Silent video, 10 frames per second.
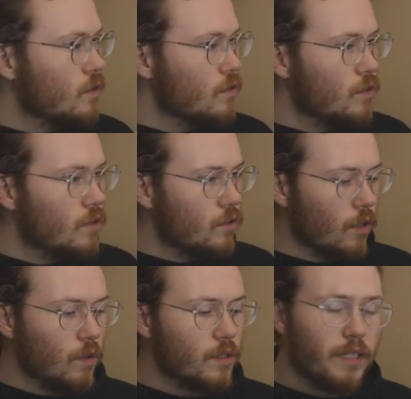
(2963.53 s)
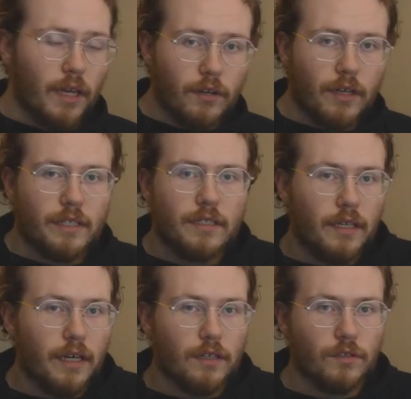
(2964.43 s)
So standard
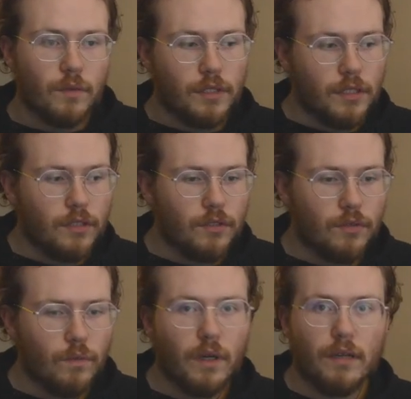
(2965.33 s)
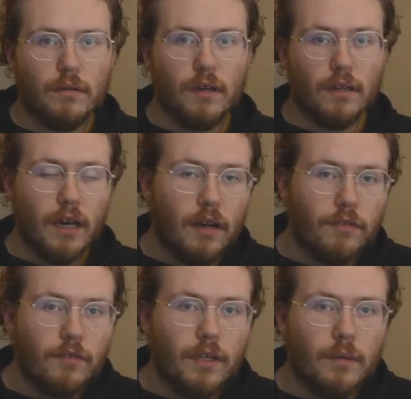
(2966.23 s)
STLs, which is what a lot of
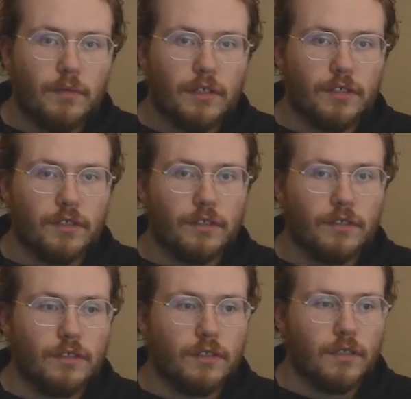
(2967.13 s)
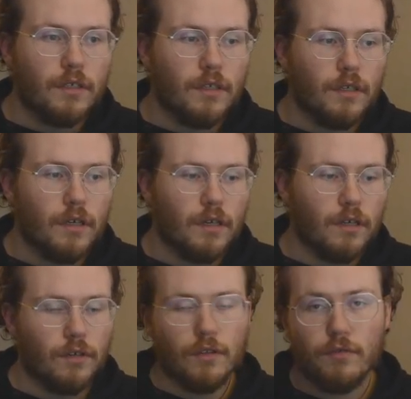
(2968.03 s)
3D printers
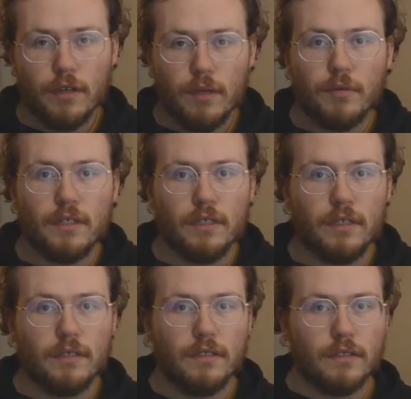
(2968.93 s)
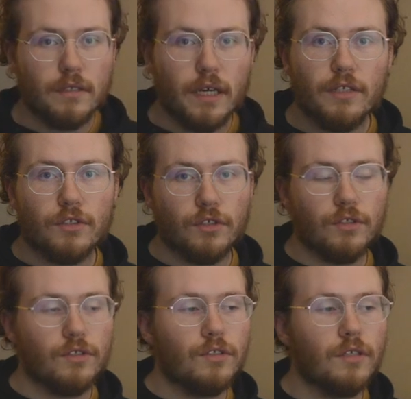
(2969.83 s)
or 3D printing
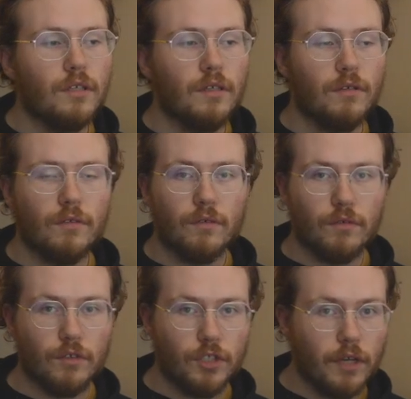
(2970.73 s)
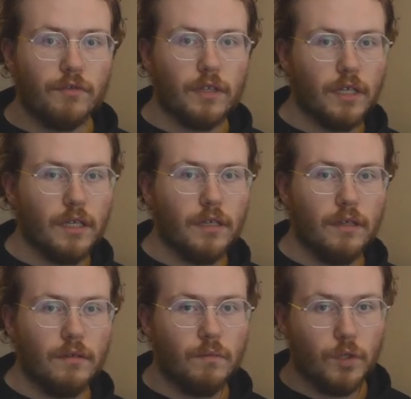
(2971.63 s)
slicers generally
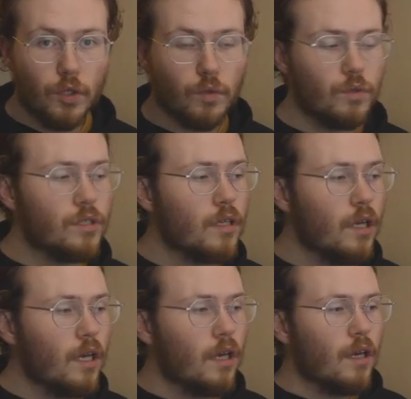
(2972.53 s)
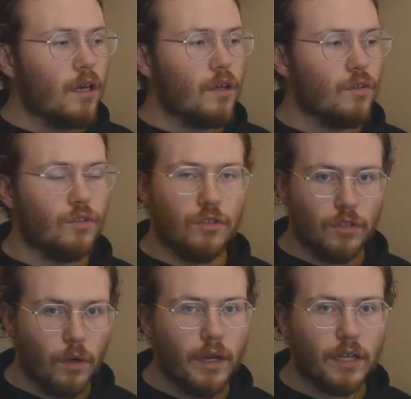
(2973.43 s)
use,
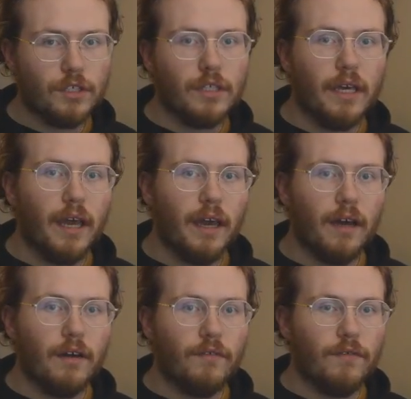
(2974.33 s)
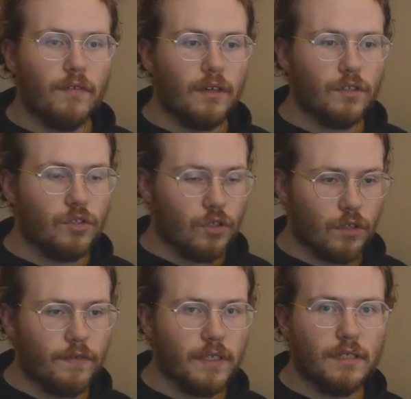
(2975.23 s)
don't actually have
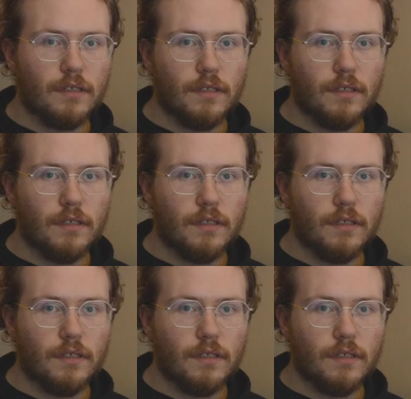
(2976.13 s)
surface